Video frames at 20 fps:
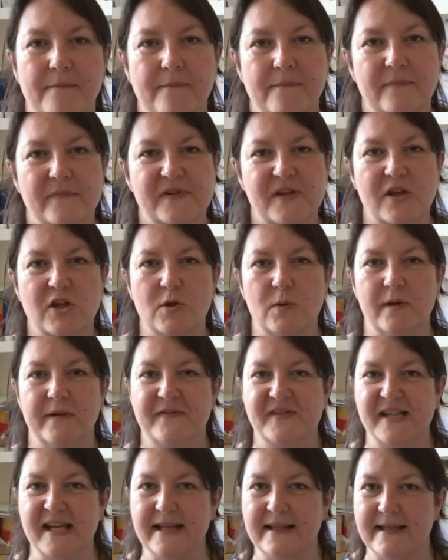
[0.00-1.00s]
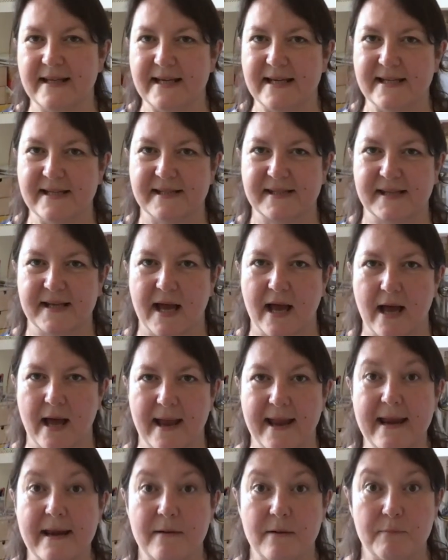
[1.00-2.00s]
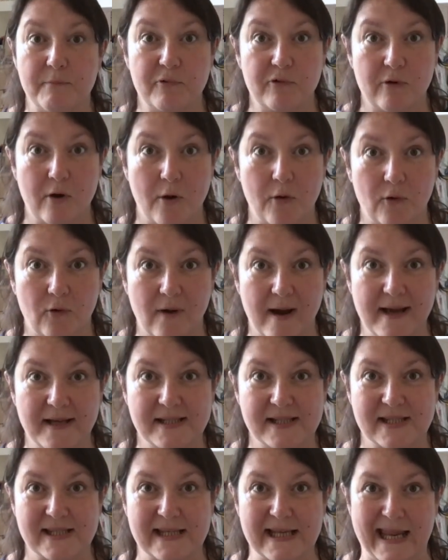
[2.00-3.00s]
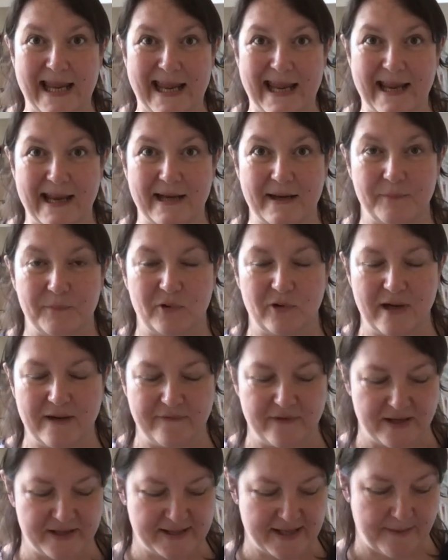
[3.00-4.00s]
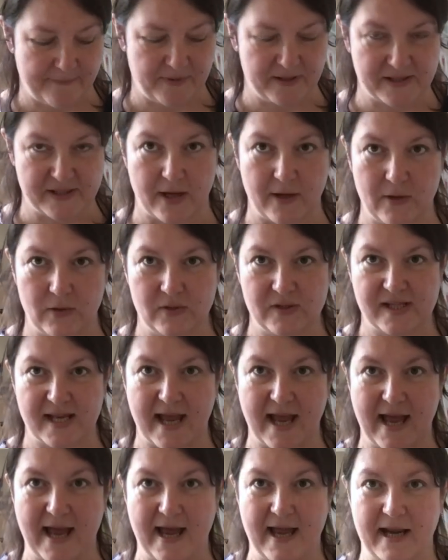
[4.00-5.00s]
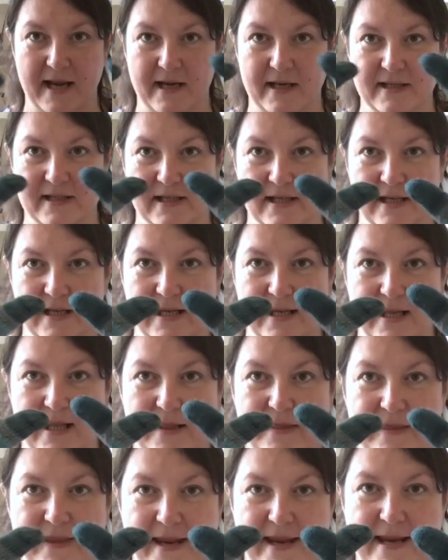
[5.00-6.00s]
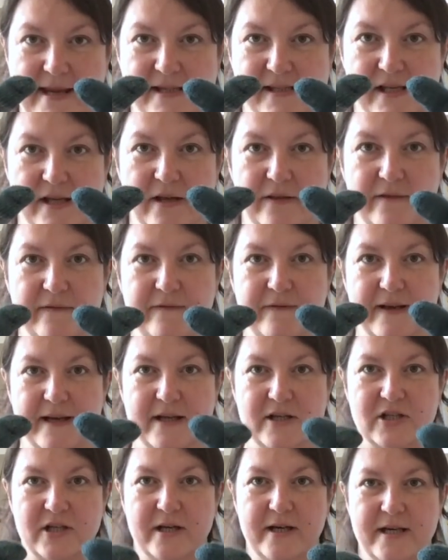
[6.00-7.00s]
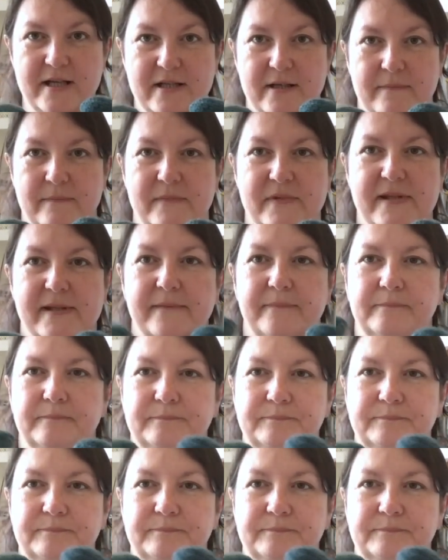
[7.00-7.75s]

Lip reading: So you'll have seen these in progress in previous episodes, and these are the finished items.